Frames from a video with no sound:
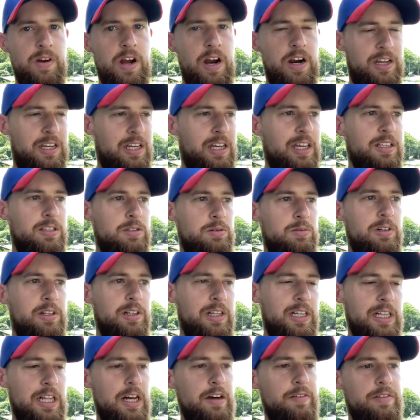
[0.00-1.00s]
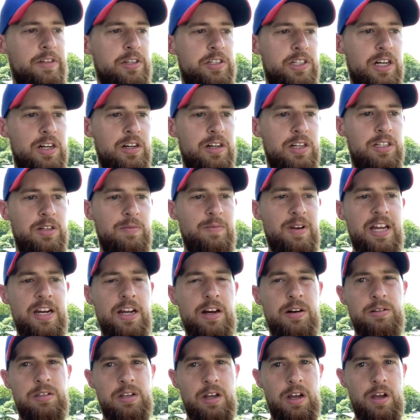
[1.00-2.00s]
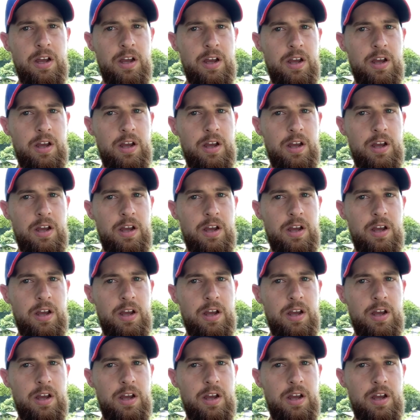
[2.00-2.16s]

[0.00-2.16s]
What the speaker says: Our kids really love the cherry tomatoes.